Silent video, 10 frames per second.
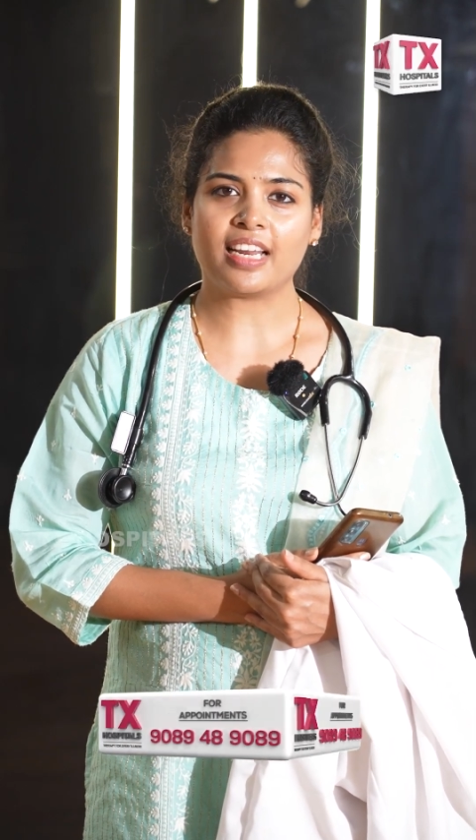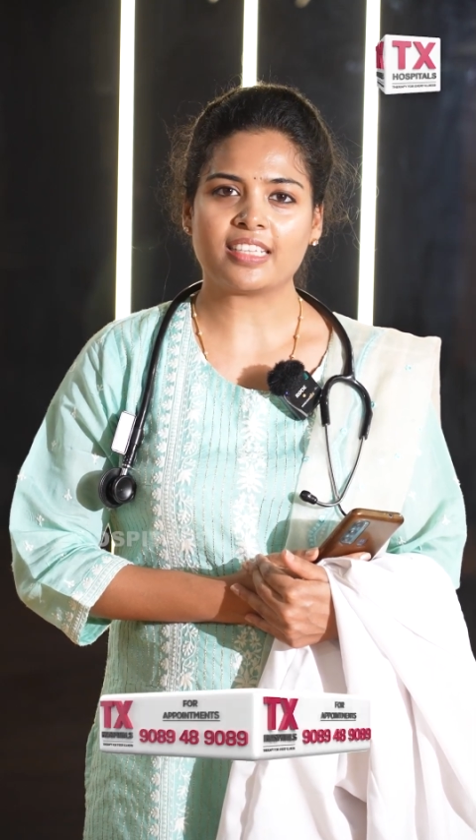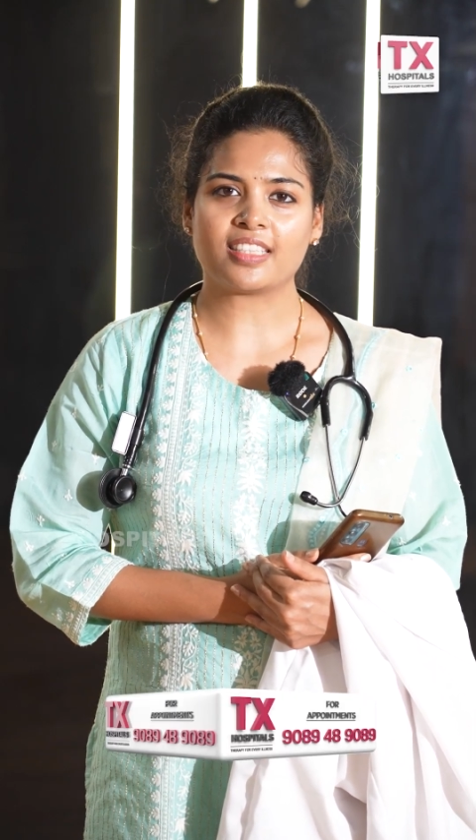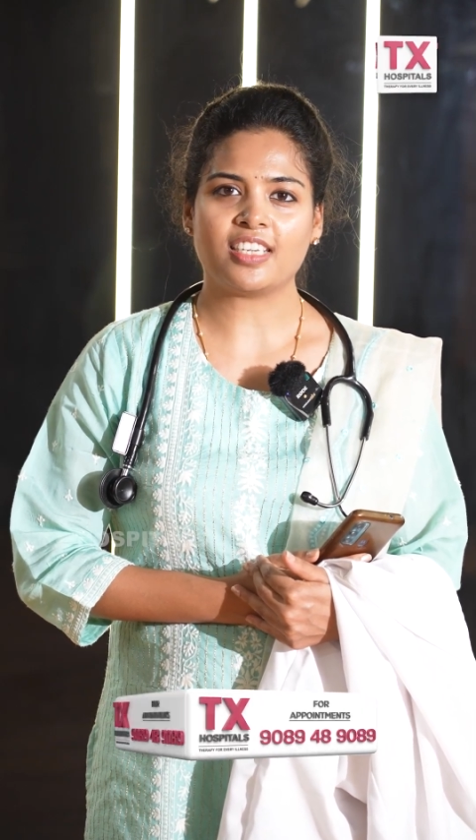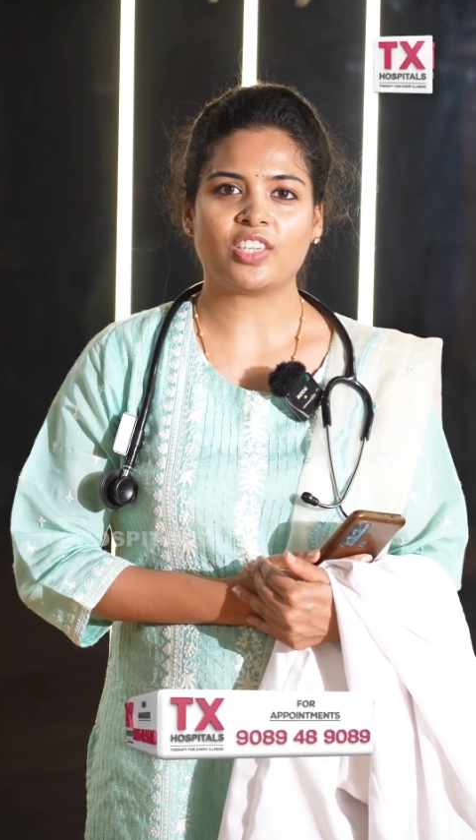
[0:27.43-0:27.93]

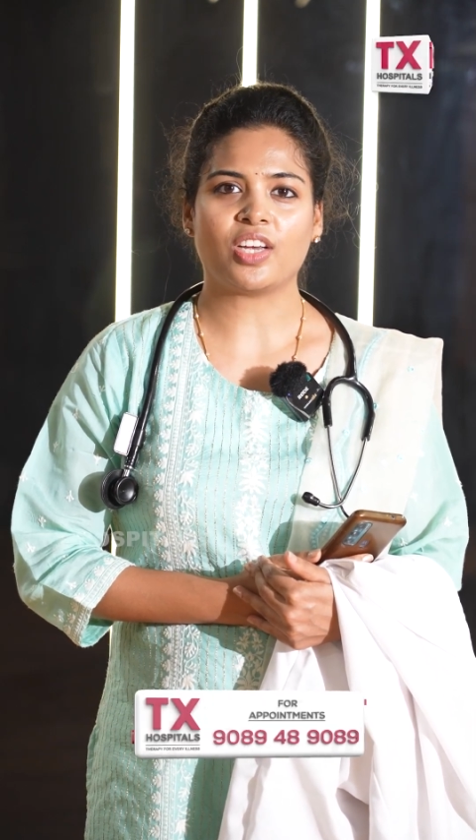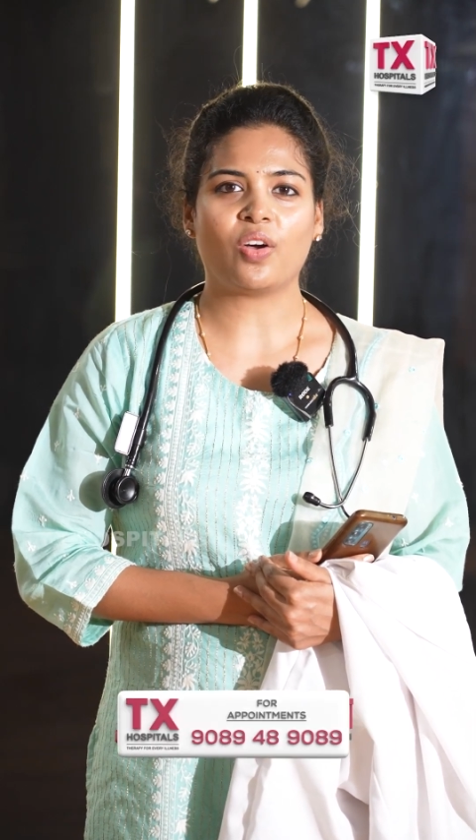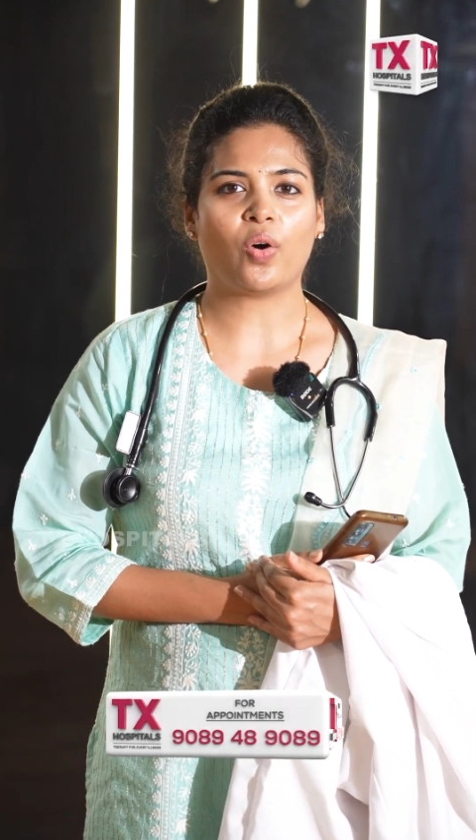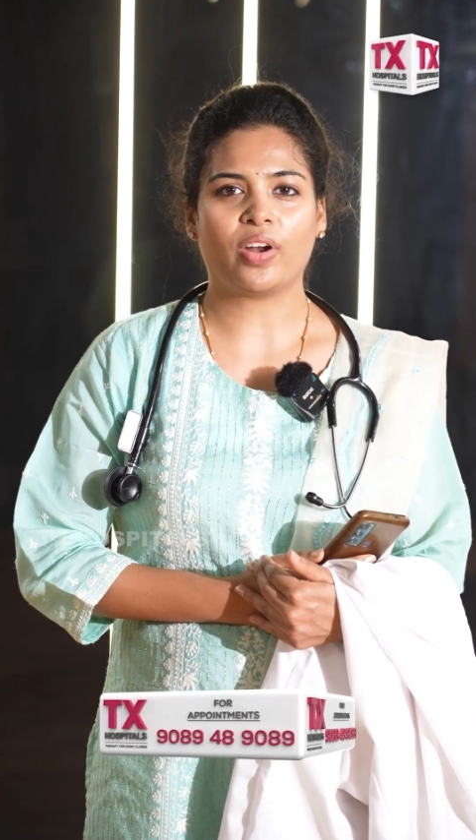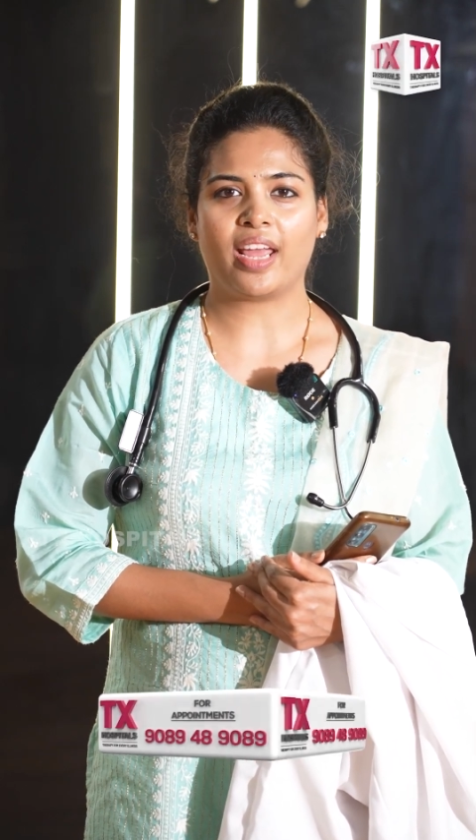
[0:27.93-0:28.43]
anesthesia
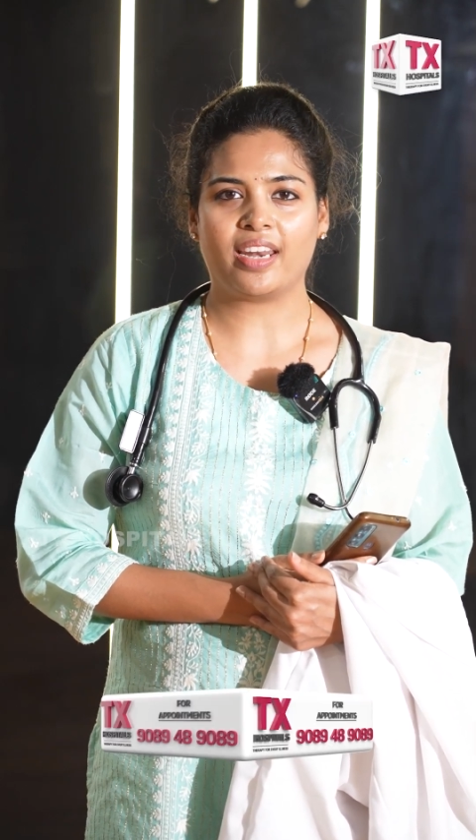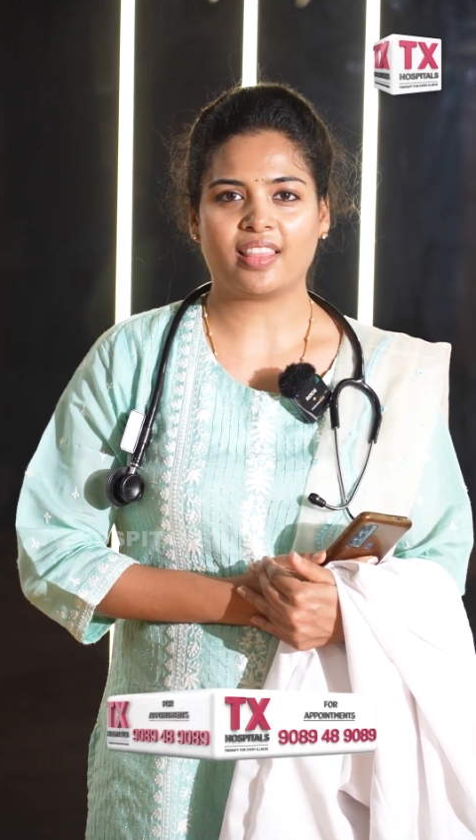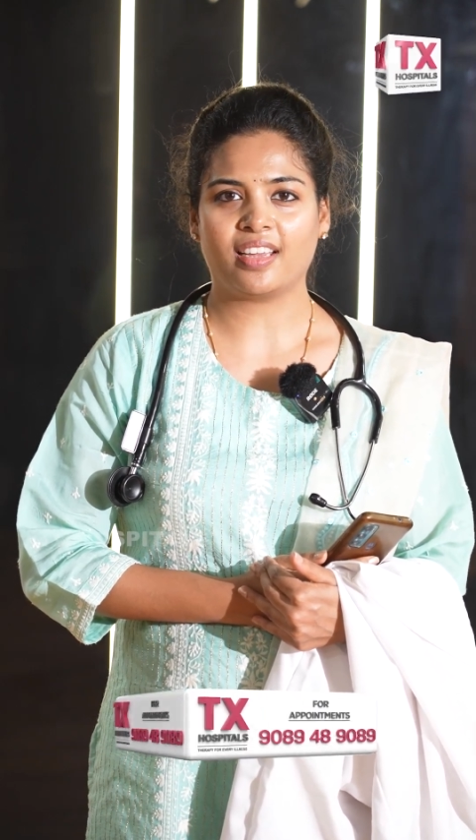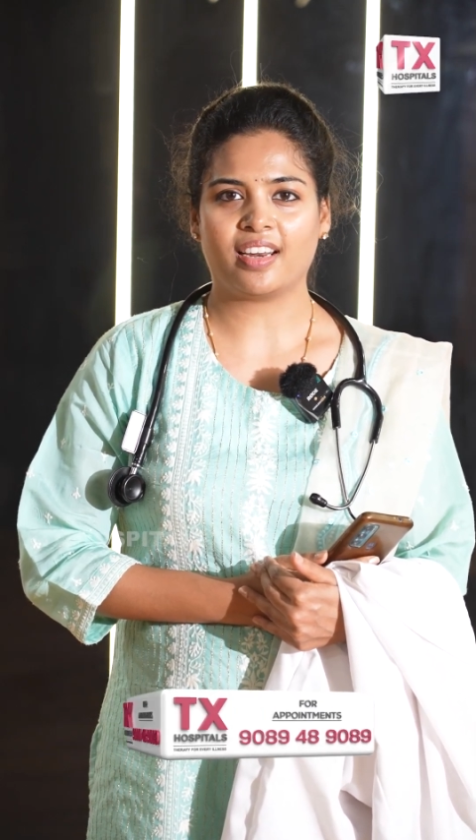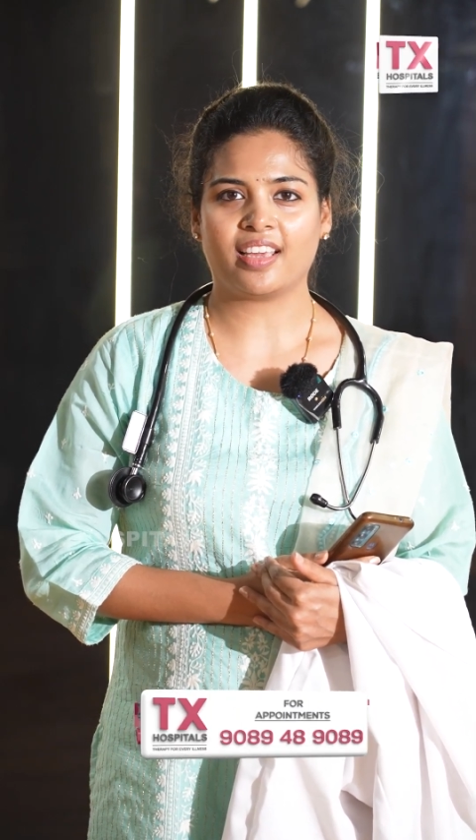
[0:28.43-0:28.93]
or
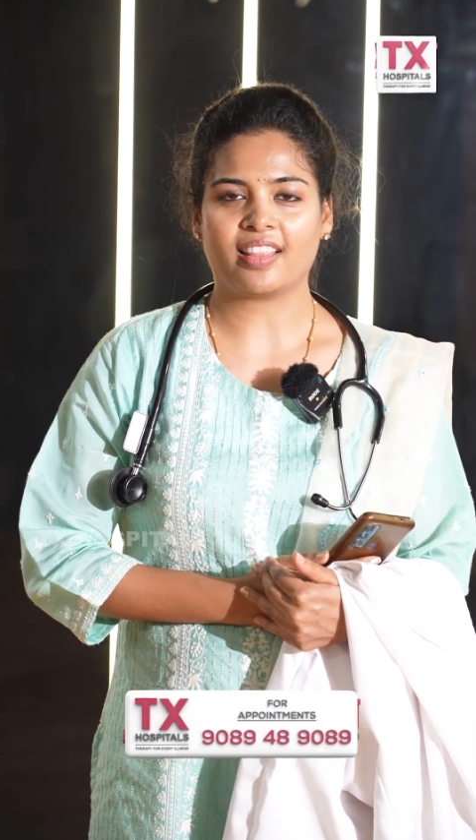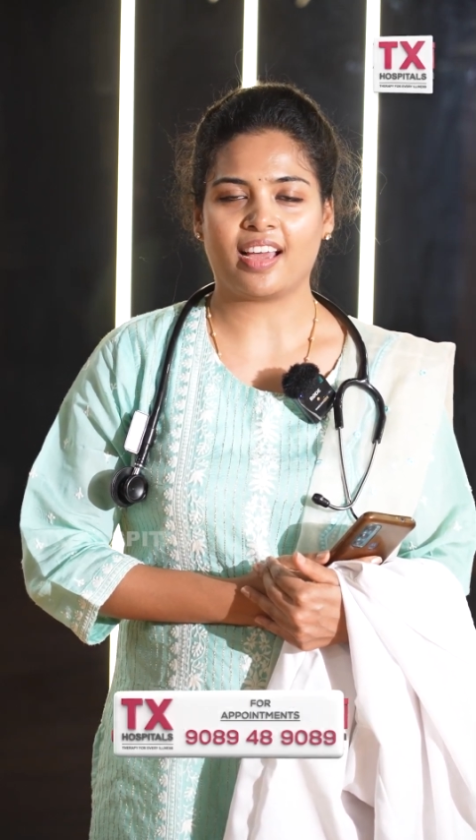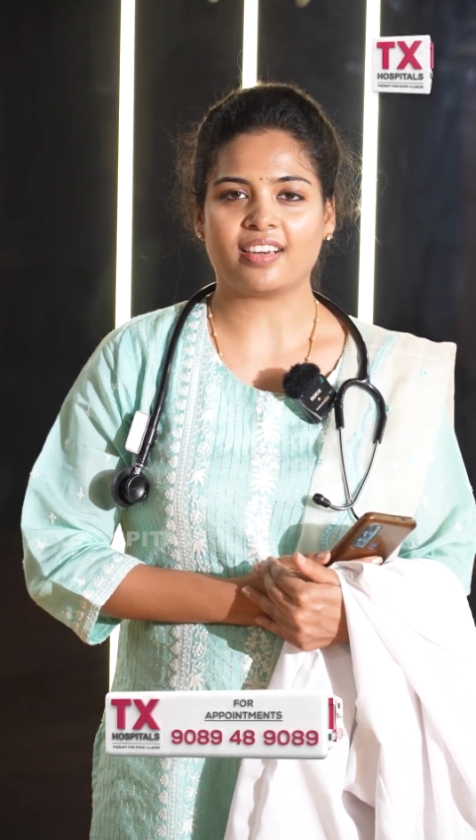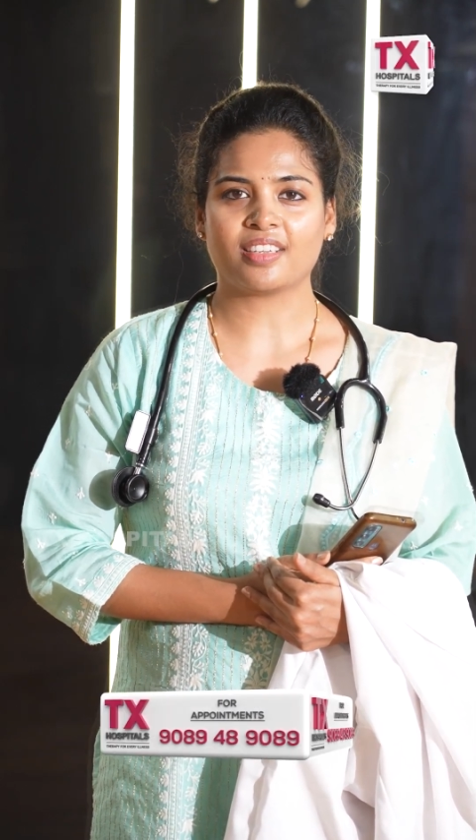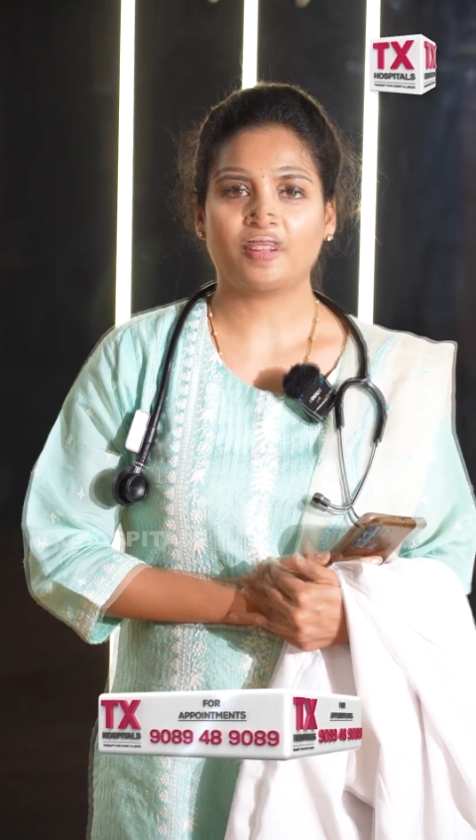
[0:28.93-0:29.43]
anything like
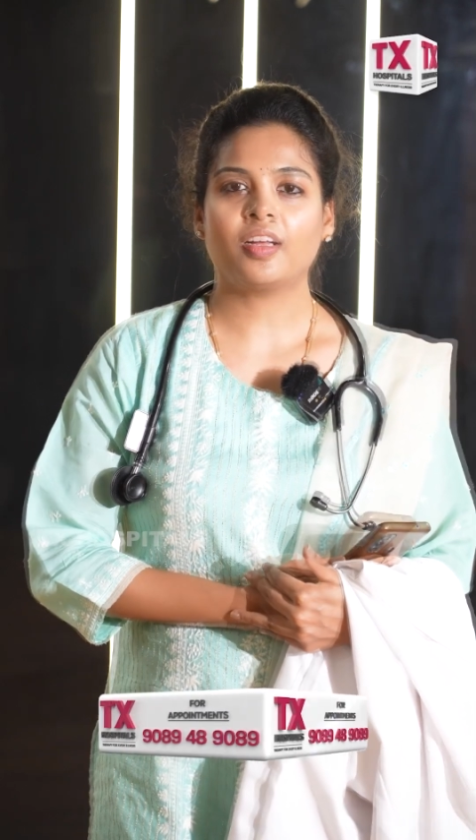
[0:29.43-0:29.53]
that.